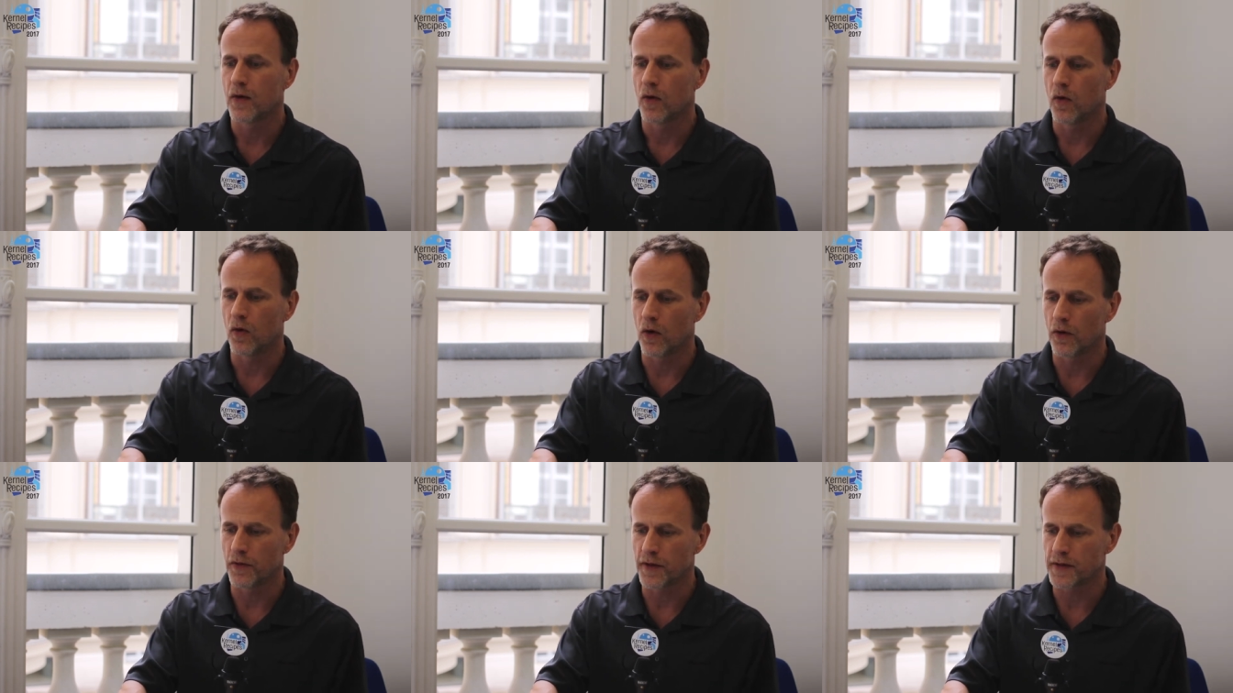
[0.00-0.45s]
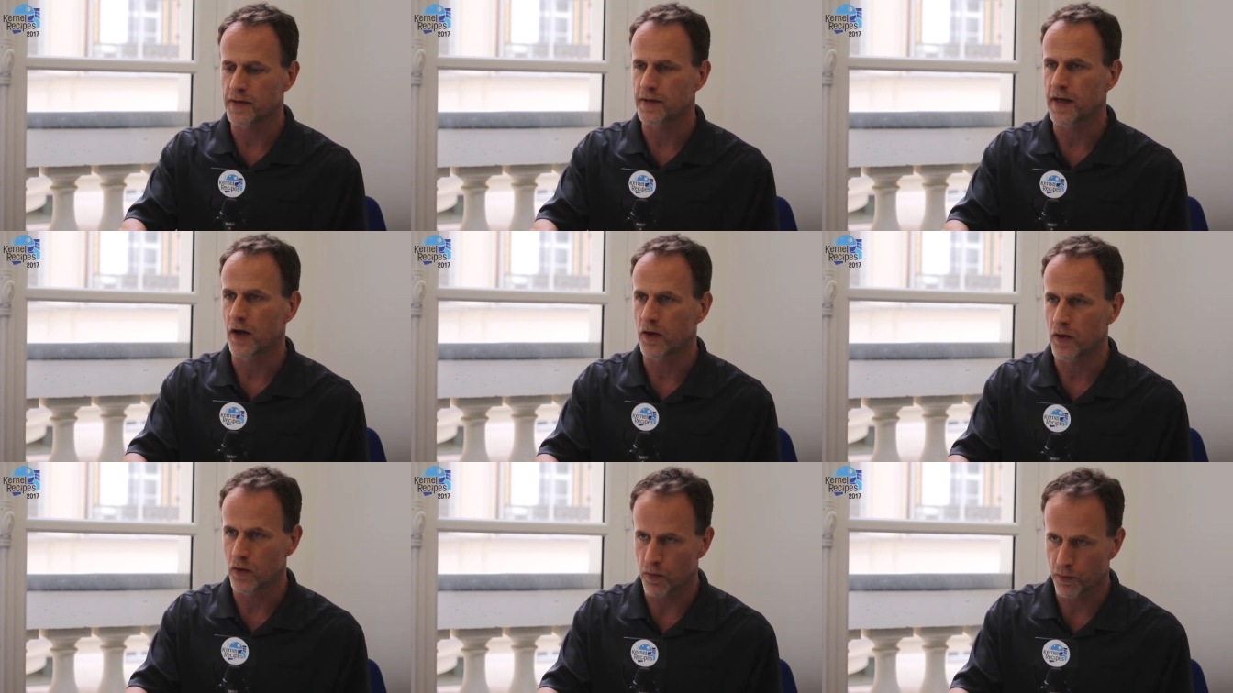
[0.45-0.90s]
or this is
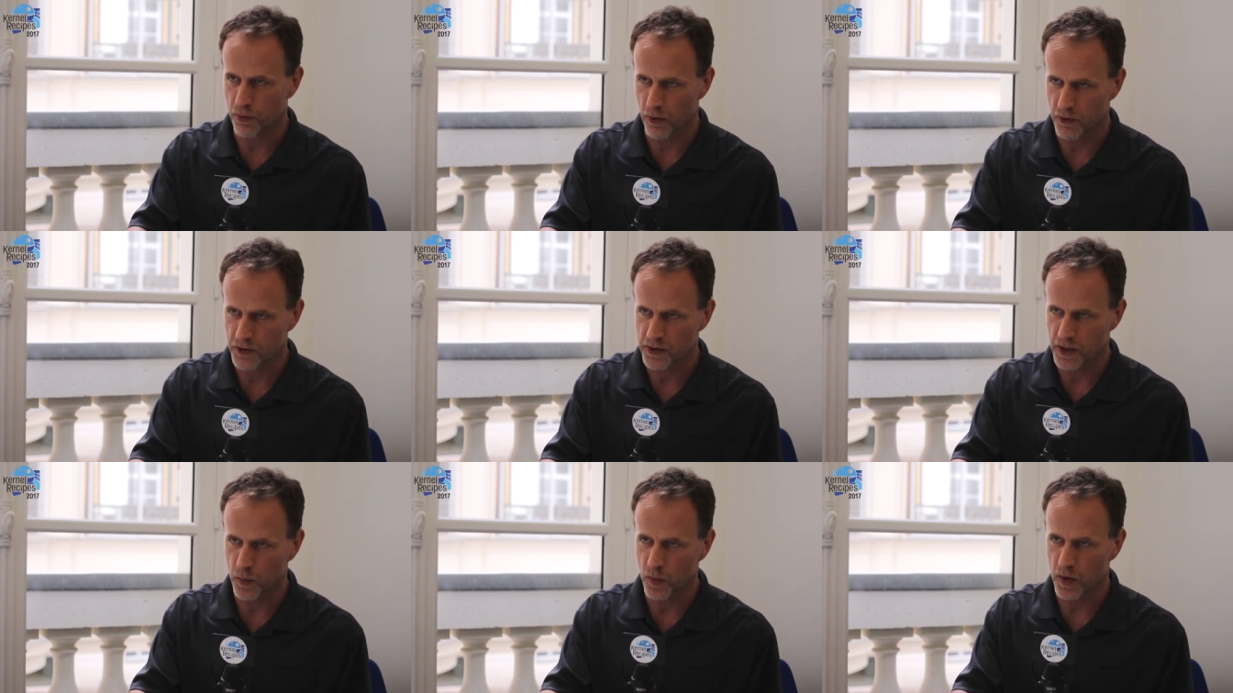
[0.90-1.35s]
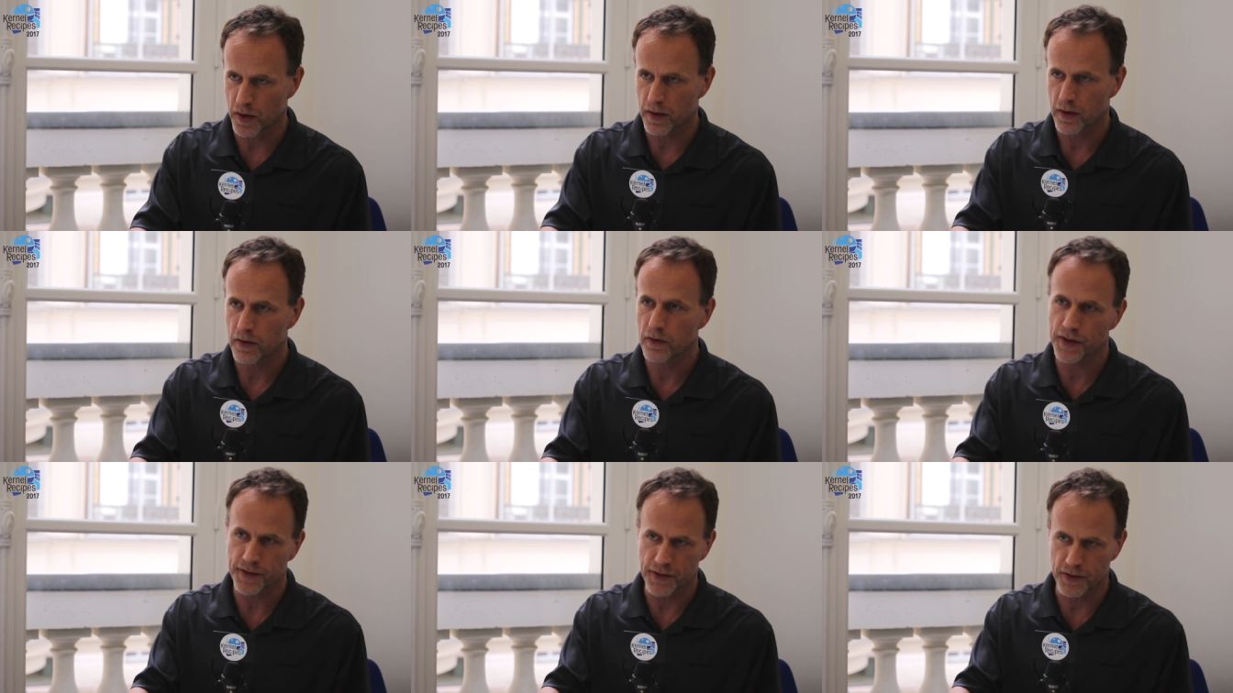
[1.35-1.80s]
how you approach someone,
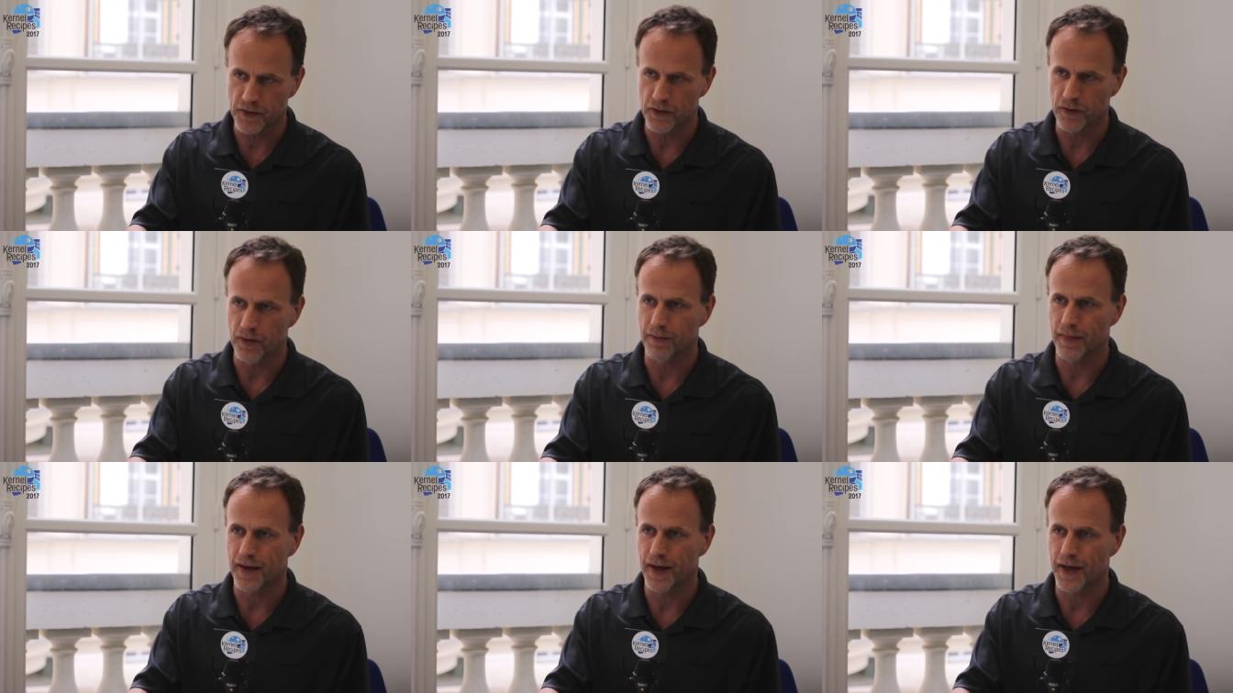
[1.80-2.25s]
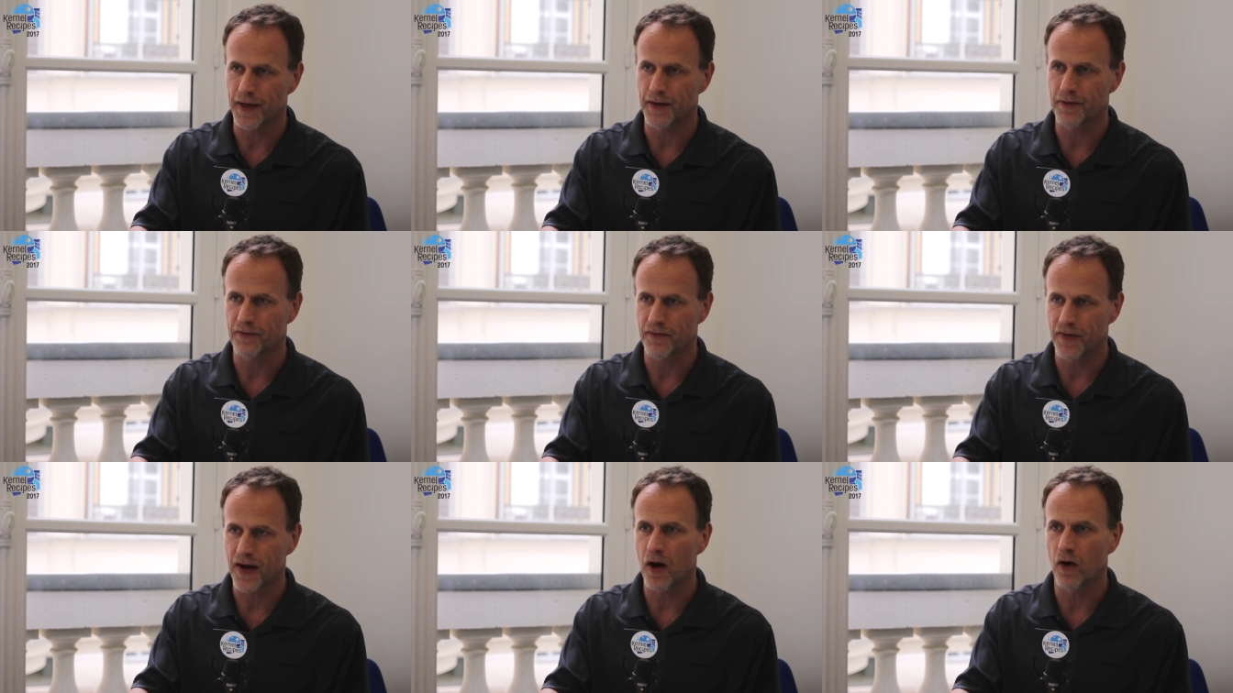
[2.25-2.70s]
listen to them
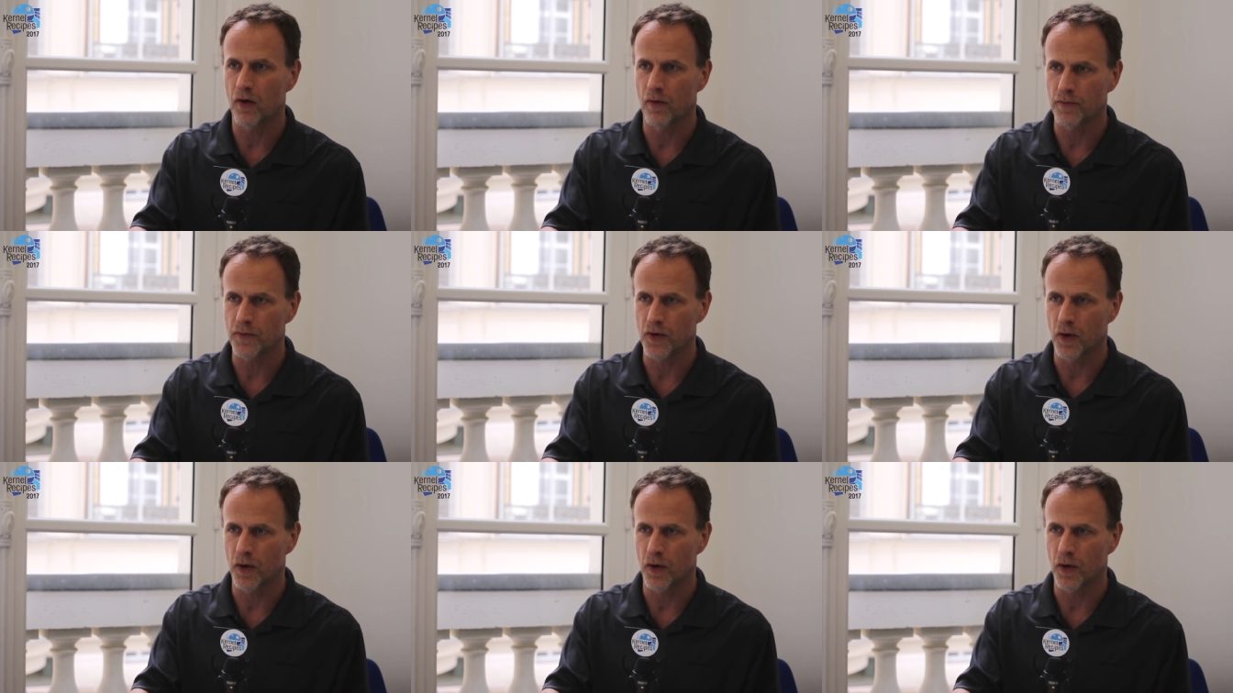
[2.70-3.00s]
and follow them.